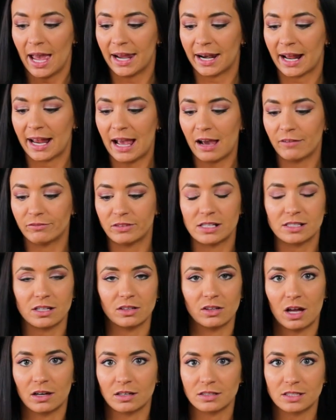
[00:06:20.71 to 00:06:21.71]
And I have these a
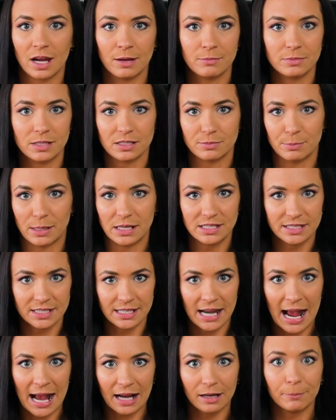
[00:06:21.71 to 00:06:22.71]
lot of times as my
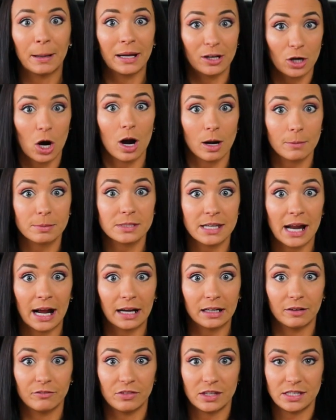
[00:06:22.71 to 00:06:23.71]
snack, my carb
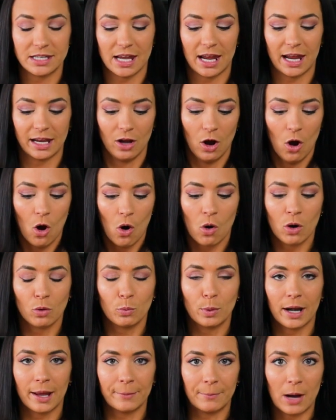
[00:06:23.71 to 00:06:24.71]
snack of the day, or
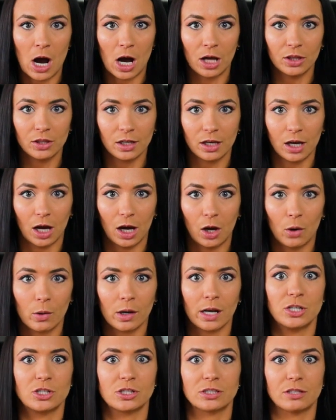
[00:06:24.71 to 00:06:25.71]
when I'm on the go
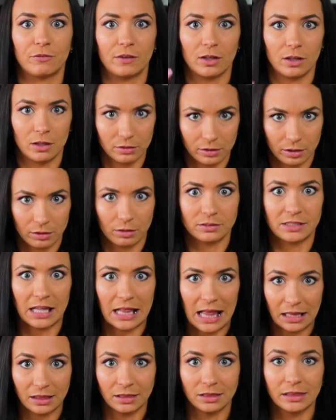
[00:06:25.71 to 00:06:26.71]
and I just feel a little
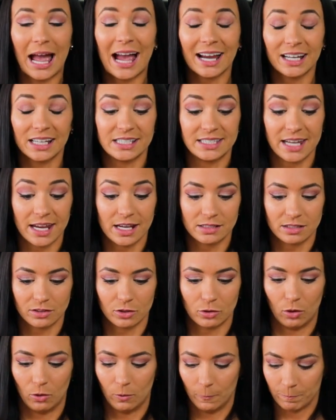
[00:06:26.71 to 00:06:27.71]

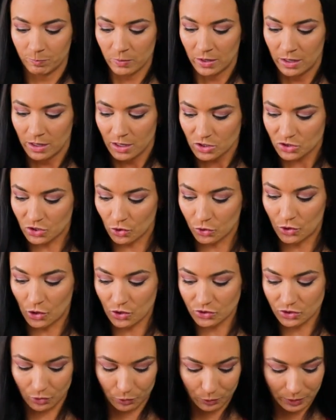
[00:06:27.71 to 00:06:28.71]
lackadaisical. So
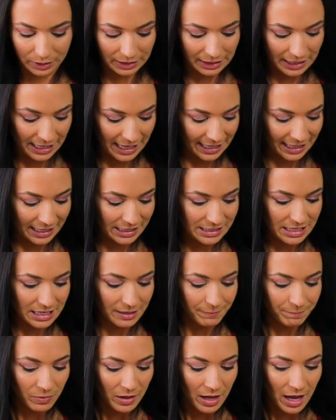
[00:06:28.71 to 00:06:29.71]
those are really
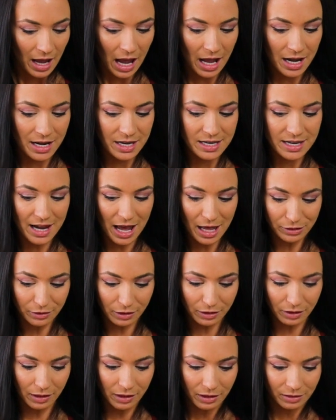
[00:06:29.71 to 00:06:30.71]
handy. Another
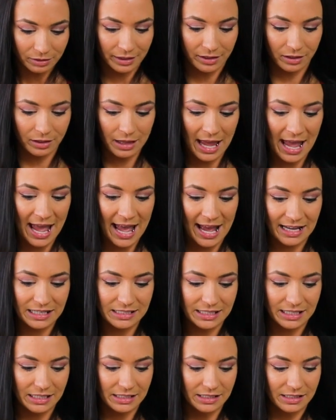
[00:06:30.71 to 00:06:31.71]
little
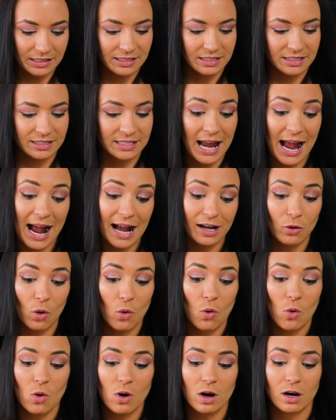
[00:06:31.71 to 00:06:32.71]
handy snack
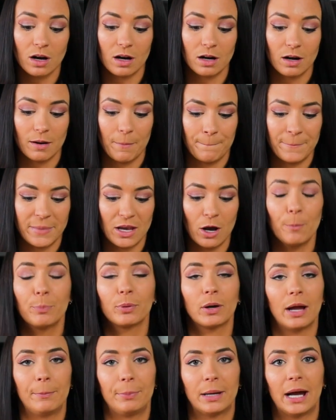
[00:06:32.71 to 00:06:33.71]
or meal
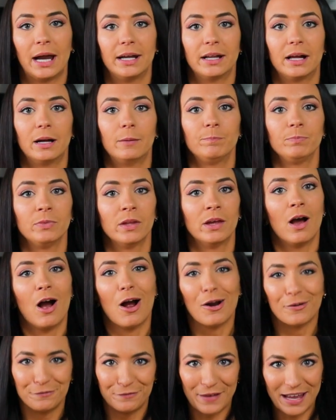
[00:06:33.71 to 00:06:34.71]
prep item
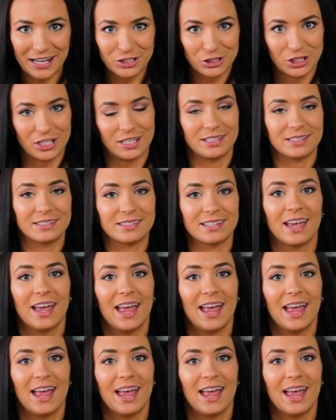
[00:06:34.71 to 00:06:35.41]
are veggies.